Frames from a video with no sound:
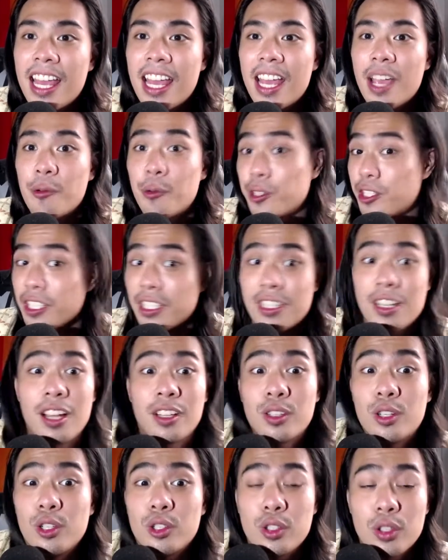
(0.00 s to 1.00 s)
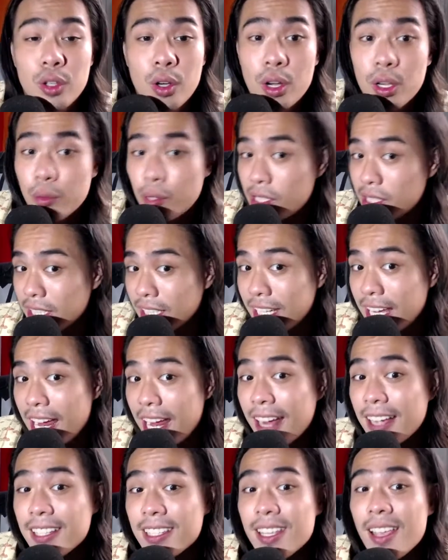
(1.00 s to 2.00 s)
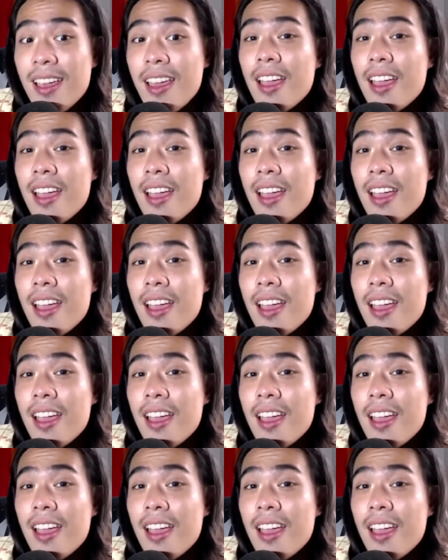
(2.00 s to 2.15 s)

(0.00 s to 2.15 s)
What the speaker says: which is not also always the case.